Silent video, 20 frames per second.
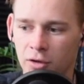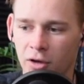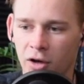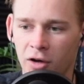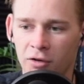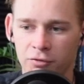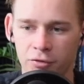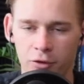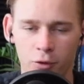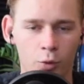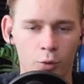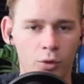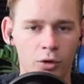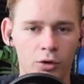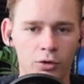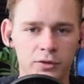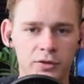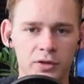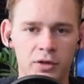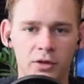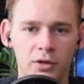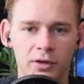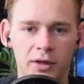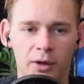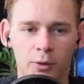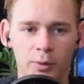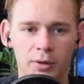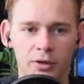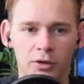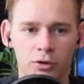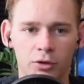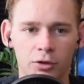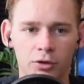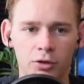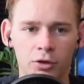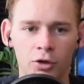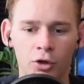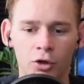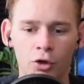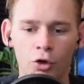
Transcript: of the world that we learn,